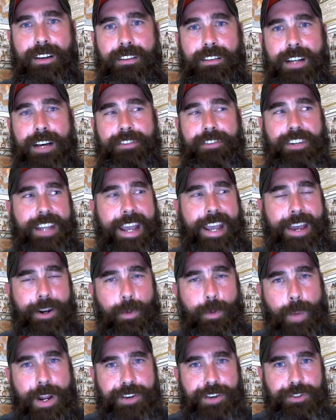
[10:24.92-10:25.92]
of a cattle
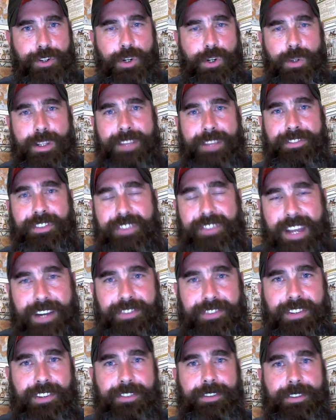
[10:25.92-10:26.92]
rancher who lives in
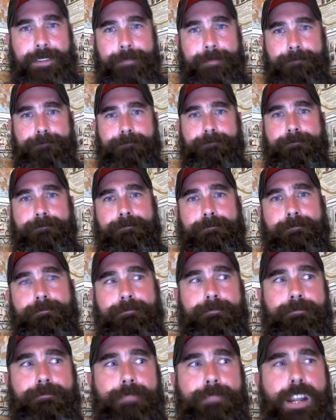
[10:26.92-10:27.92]
Texas?
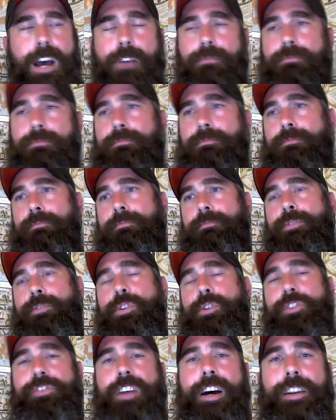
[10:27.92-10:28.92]
No, of
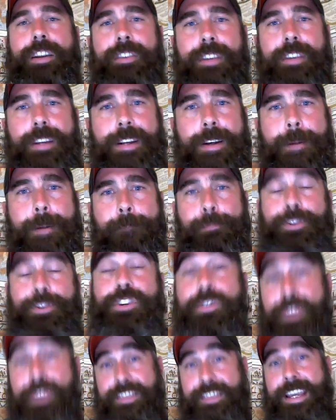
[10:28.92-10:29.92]
course not. But do
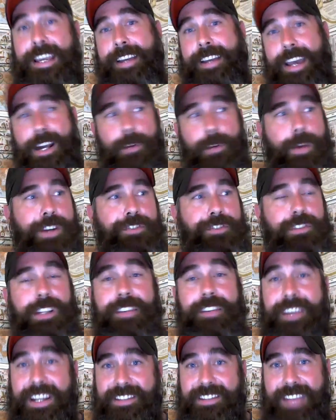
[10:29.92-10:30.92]
you think that cattle rancher
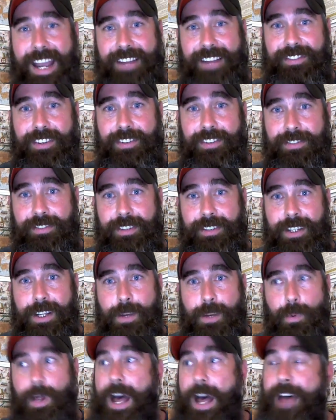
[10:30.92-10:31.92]
living in Texas
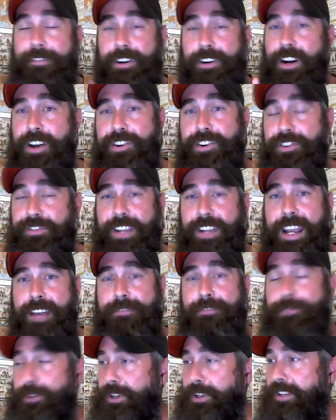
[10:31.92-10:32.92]
will ever
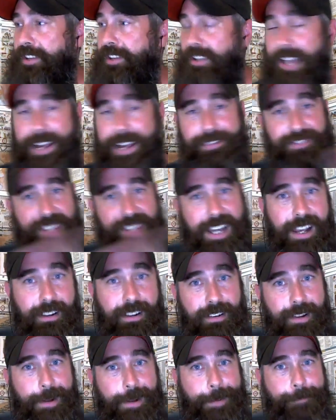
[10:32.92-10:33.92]
understand fully the
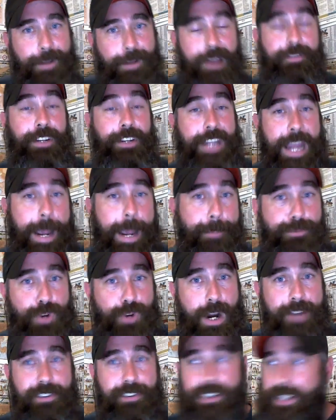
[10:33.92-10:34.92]
lifestyle of the cab
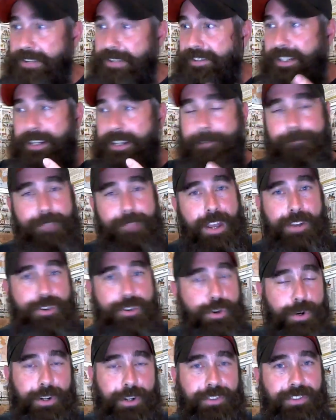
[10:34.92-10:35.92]
driver living in
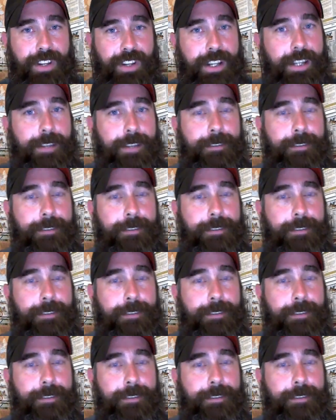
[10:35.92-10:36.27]
New York City?